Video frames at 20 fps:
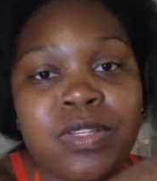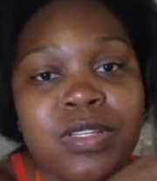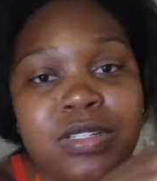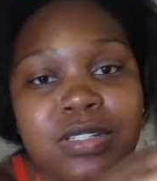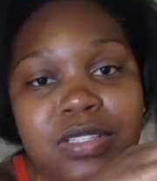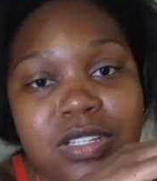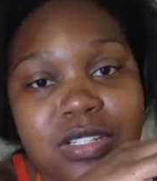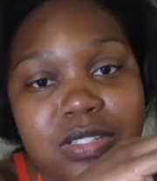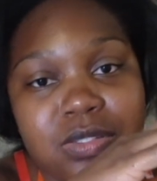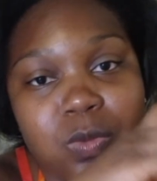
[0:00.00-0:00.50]

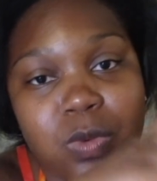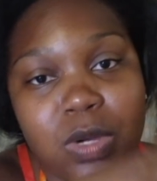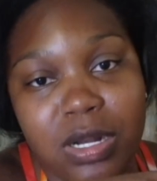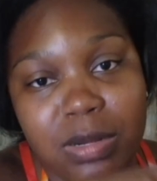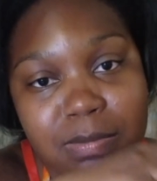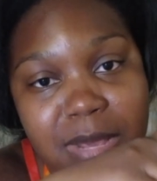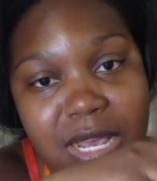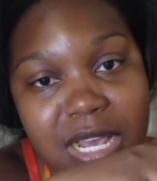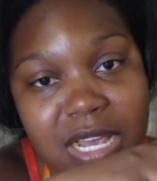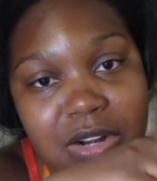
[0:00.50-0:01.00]
this one
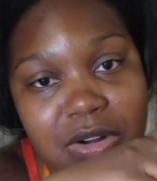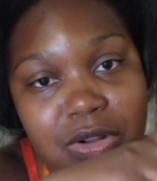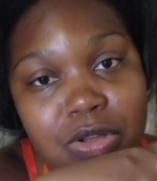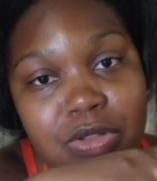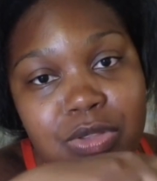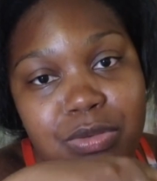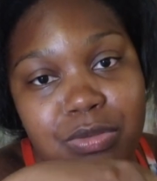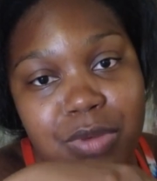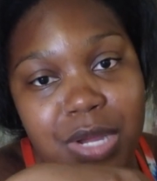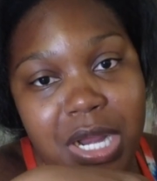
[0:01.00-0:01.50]
band on
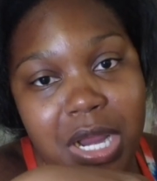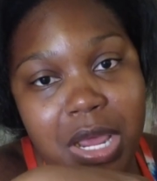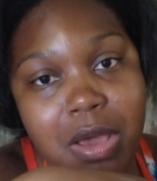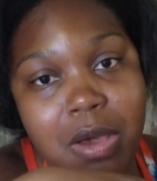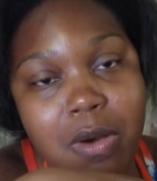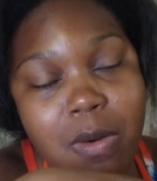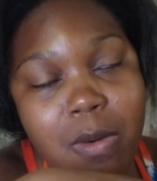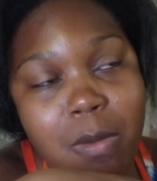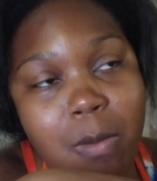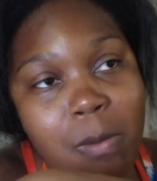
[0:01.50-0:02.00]
the radio,